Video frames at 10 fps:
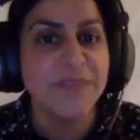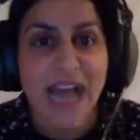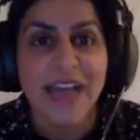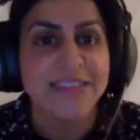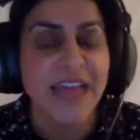
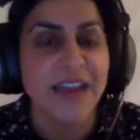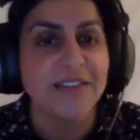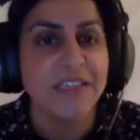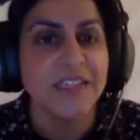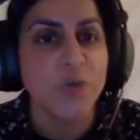that that I
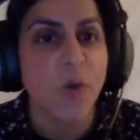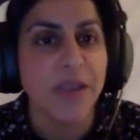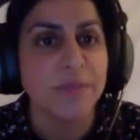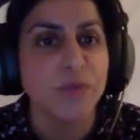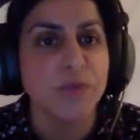think is
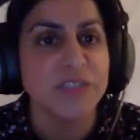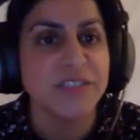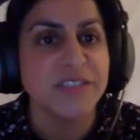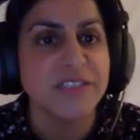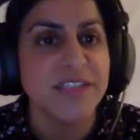quite
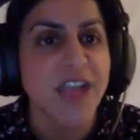important.